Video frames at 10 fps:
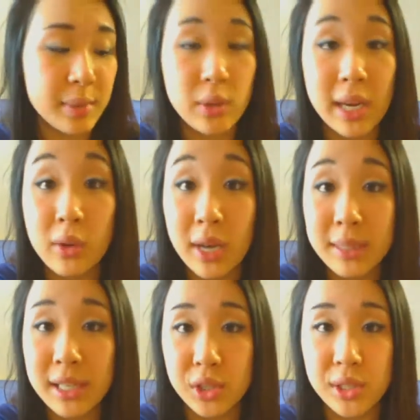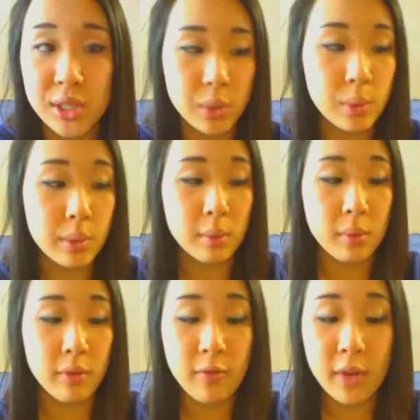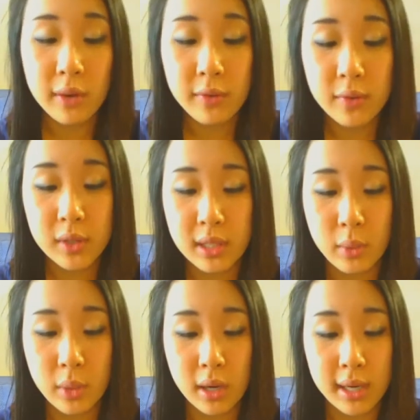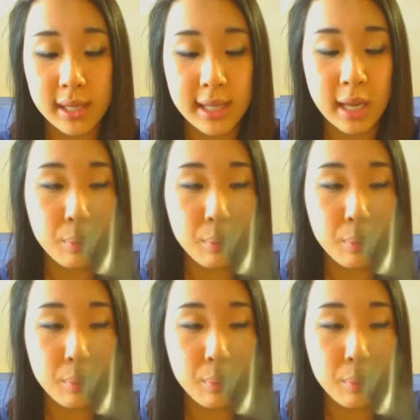So I grabbed actually 2 of them. The very first thing we got is a